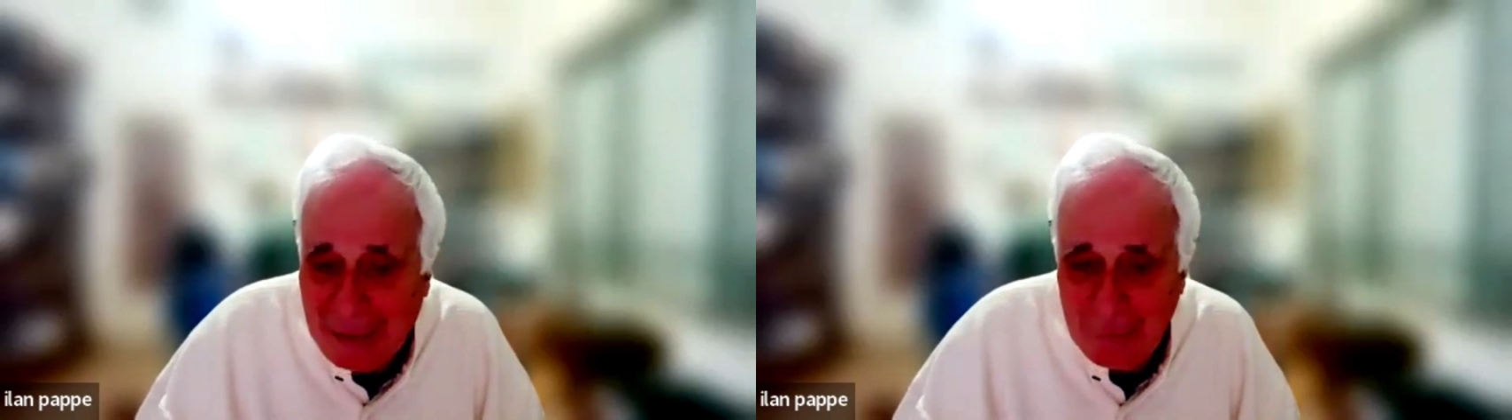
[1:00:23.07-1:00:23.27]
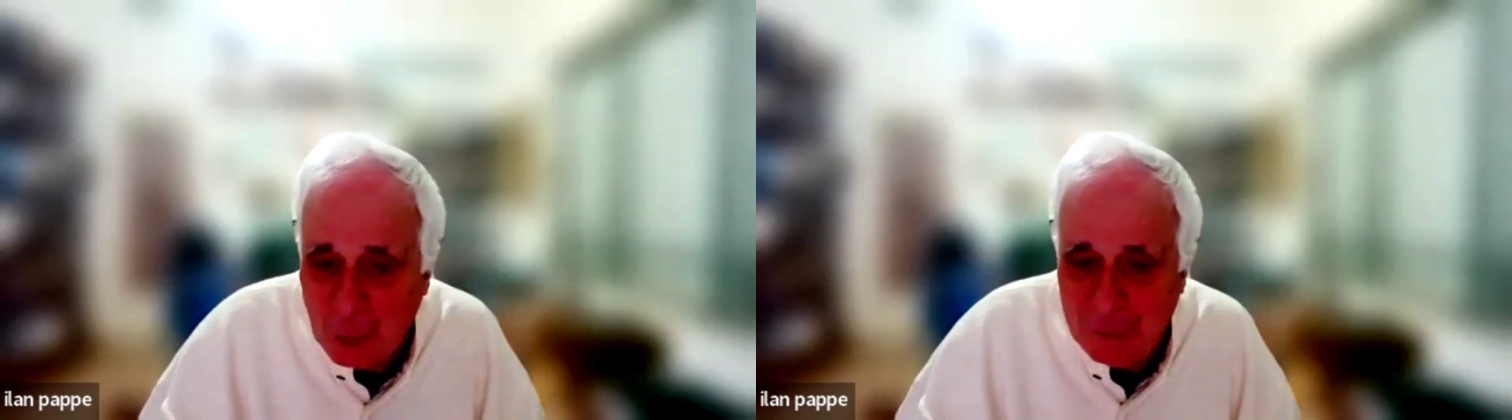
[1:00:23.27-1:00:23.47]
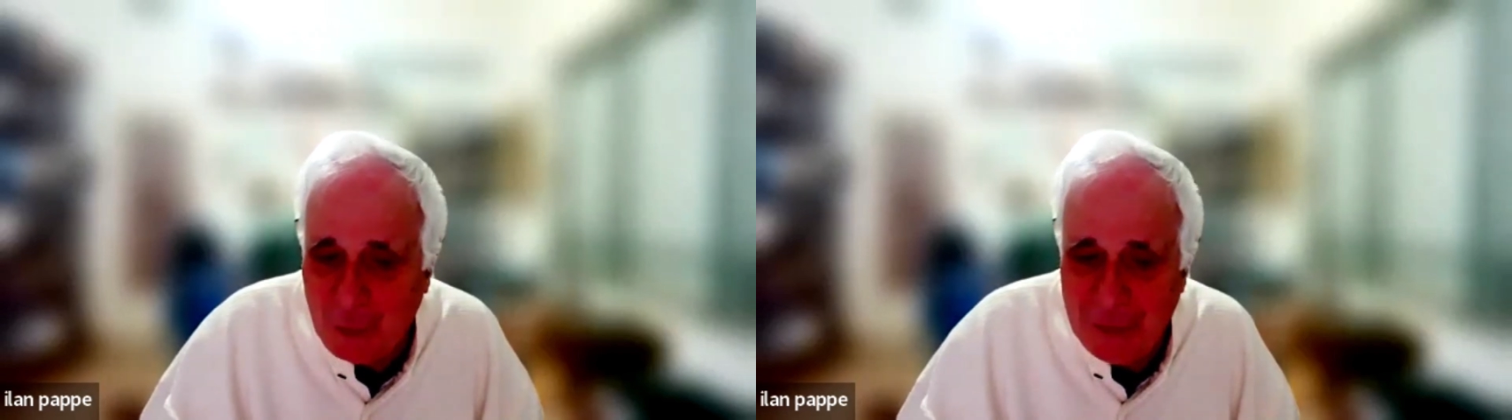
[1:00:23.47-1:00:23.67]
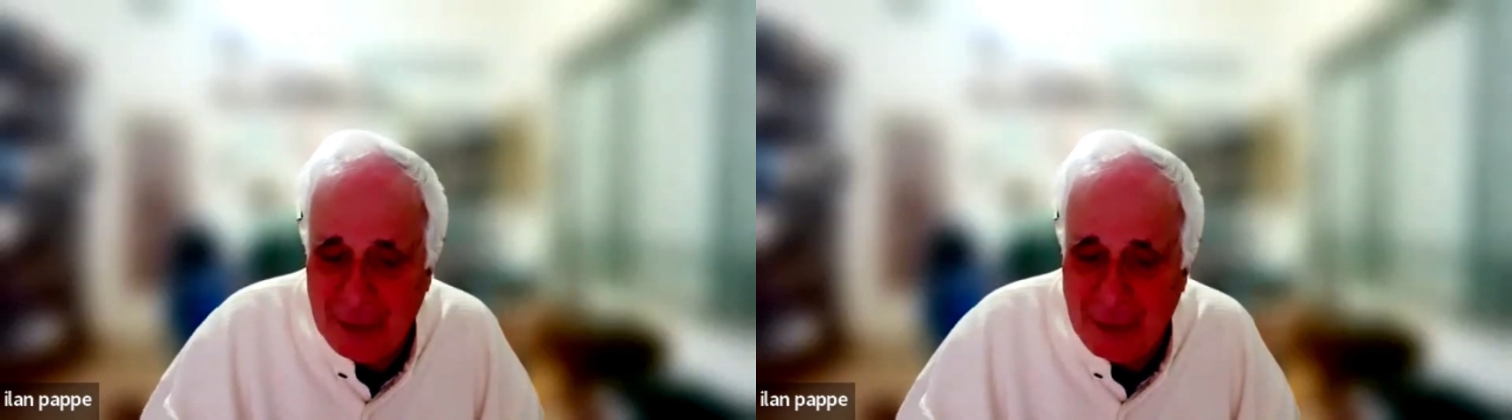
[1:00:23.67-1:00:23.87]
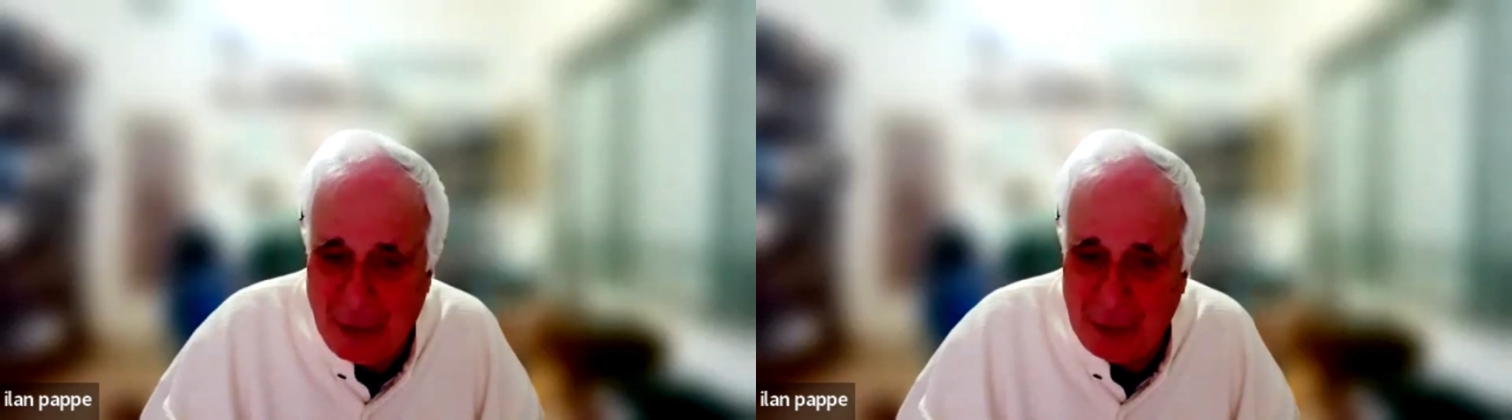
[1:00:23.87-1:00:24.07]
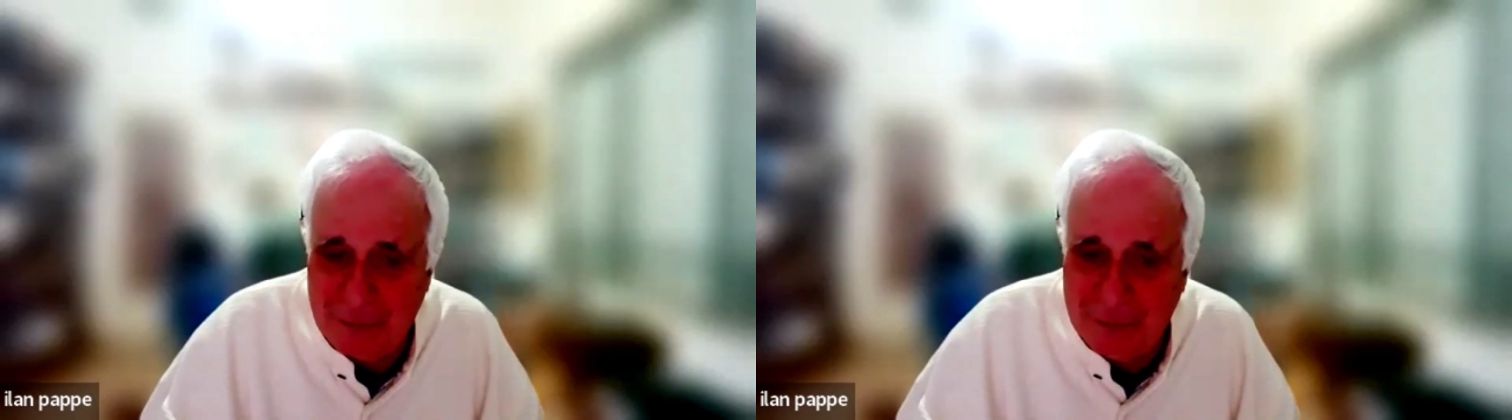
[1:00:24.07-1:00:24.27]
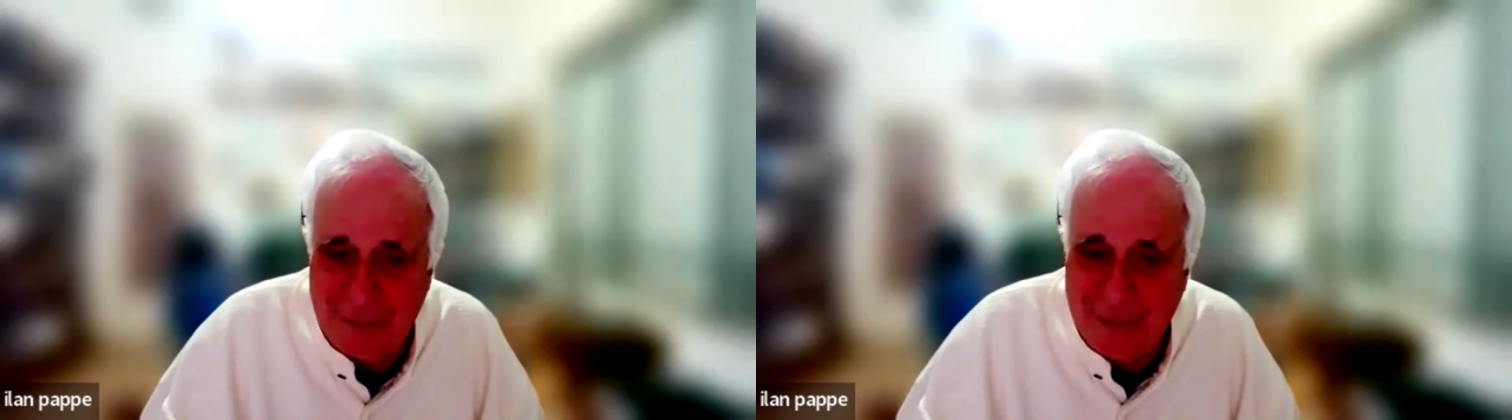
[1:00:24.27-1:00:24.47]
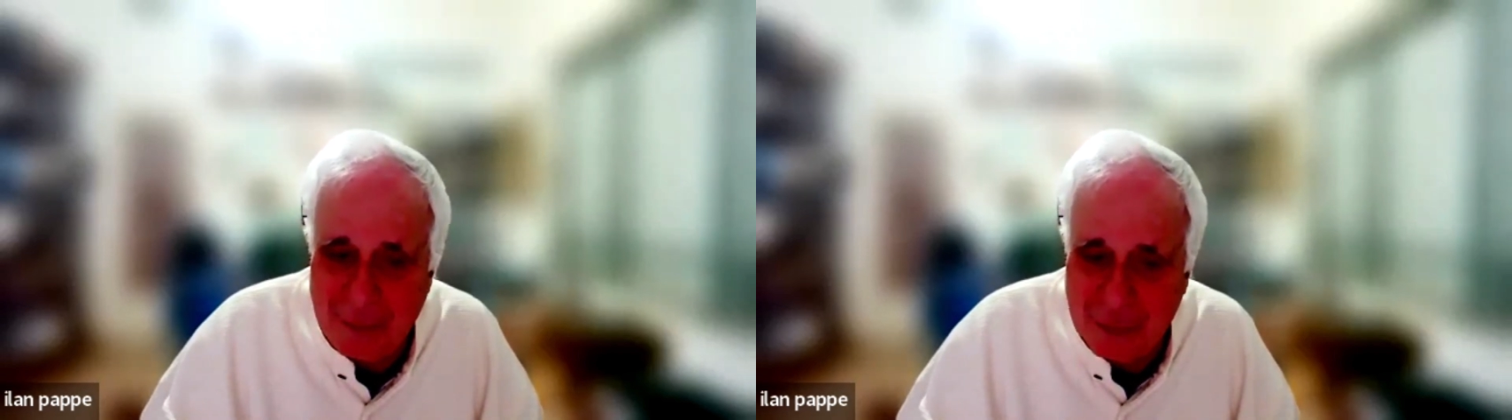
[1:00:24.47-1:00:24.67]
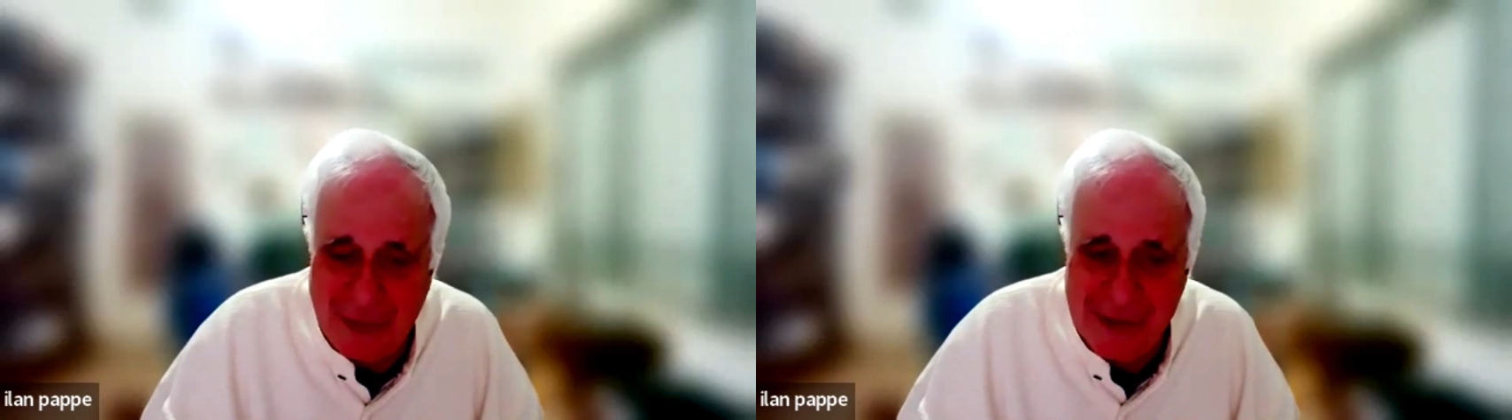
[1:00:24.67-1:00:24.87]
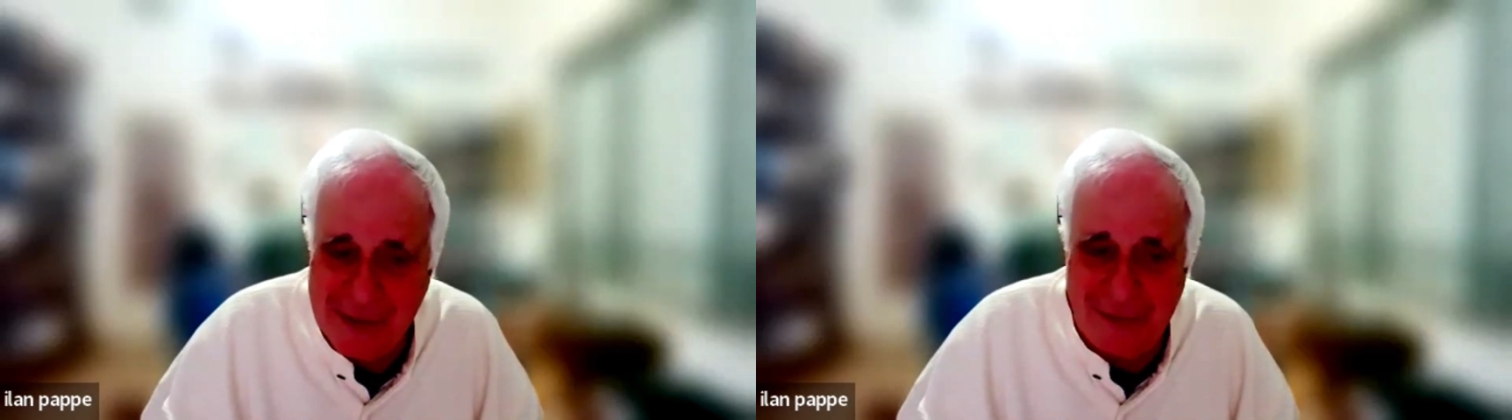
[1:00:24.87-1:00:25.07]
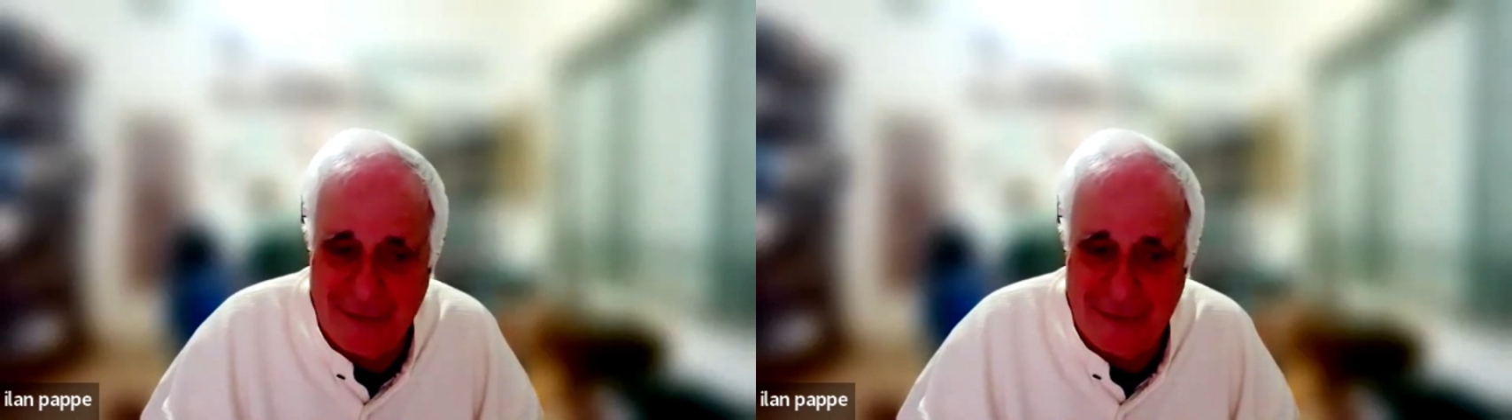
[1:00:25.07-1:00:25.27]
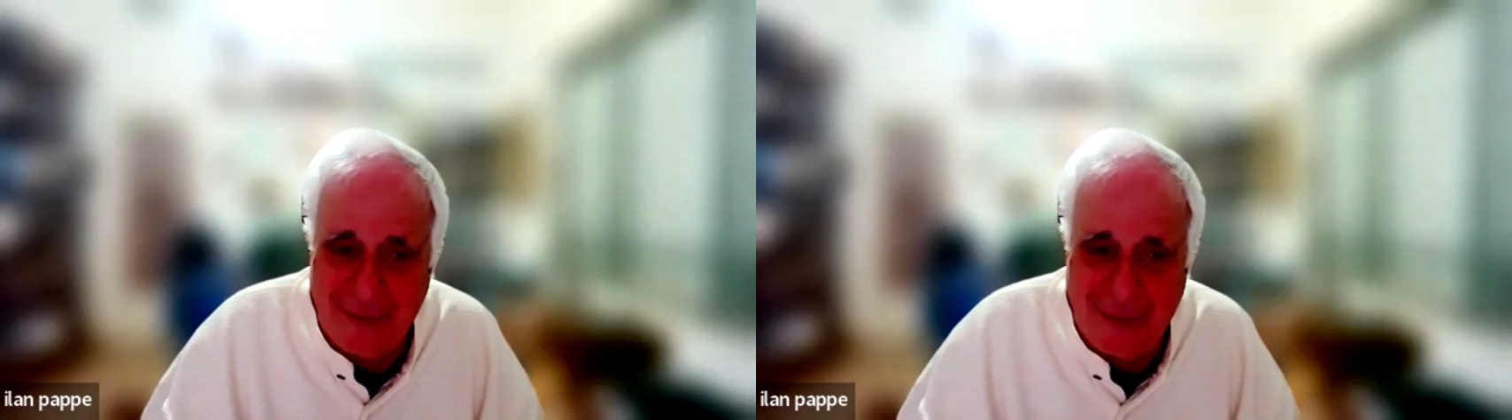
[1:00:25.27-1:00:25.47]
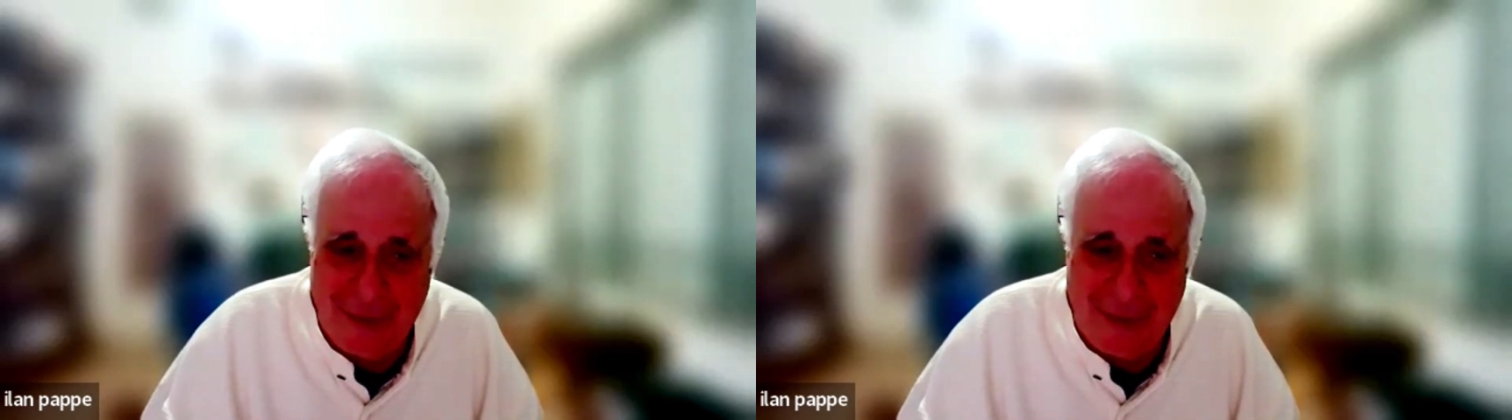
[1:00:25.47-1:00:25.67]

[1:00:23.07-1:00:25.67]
I'm not talking about the present